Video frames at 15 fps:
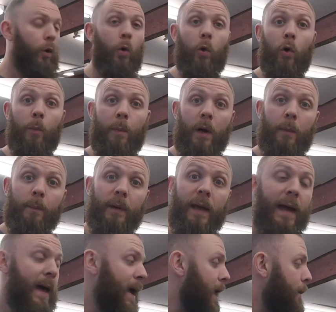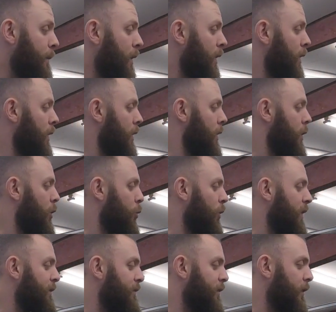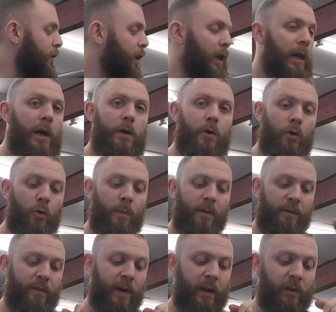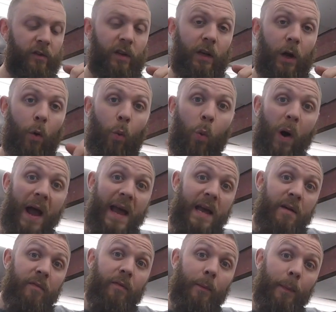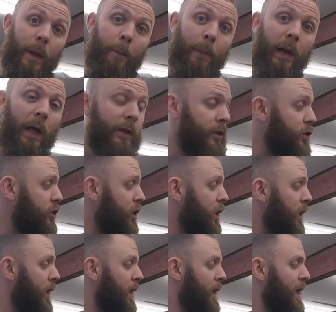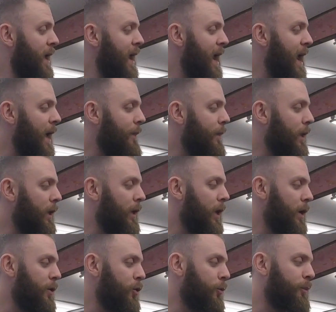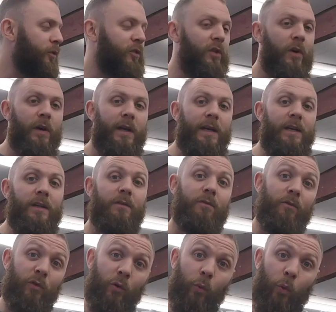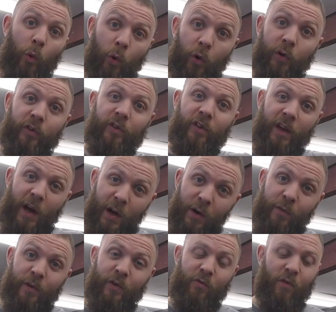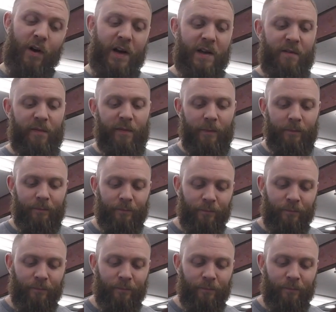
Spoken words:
oil pump cam, with the lobe facing away from the plunger and the lobe side towards the overdrive.